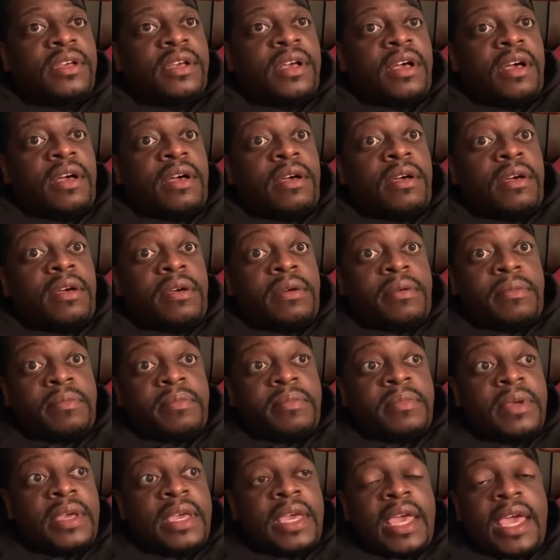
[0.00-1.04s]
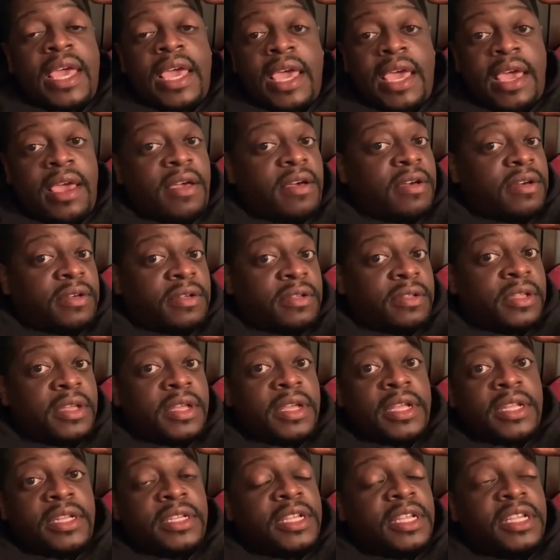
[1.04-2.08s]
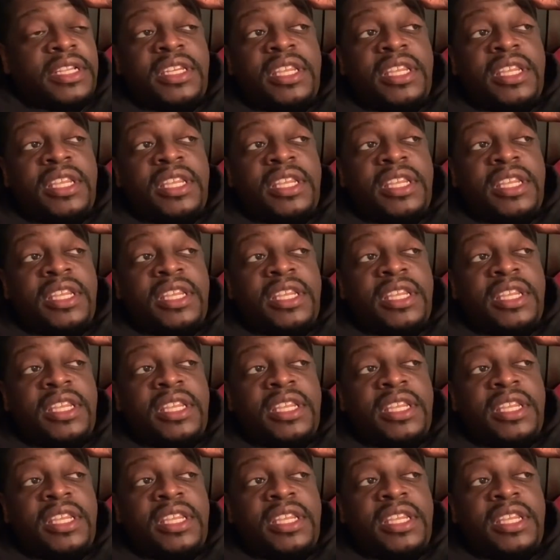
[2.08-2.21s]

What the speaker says: hell, the